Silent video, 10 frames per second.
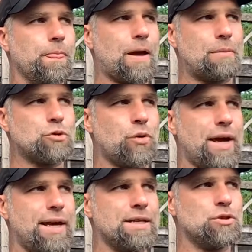I'm
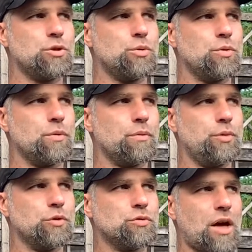trying to
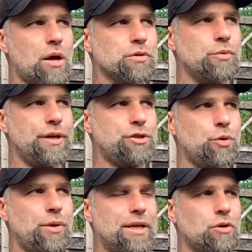put out a video
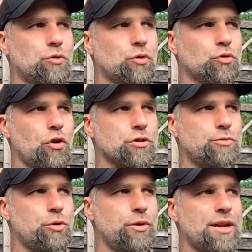week on Dr. Hans
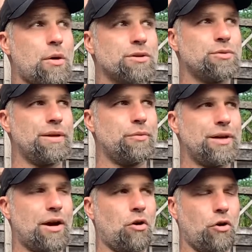Brewery. Now it's re
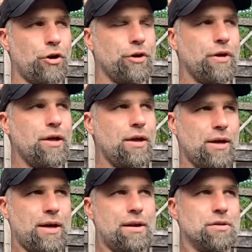really hard
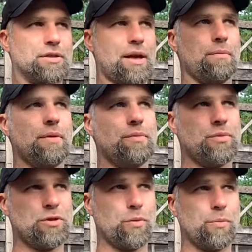because uh, I've
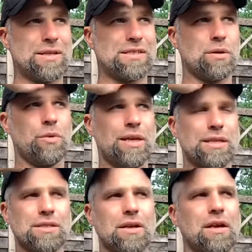been super busy with
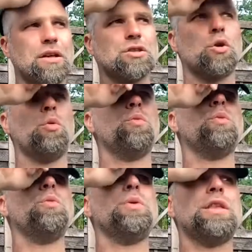this. So
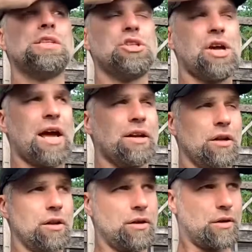with this
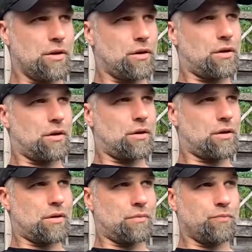channel,
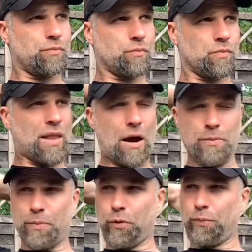um, now
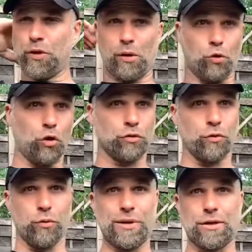we put, putting out a lot
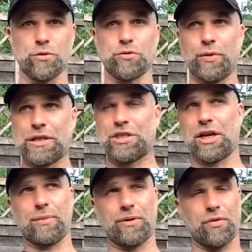of videos with this
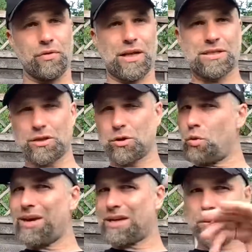channel, but that's just
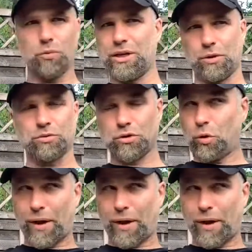quick videos, no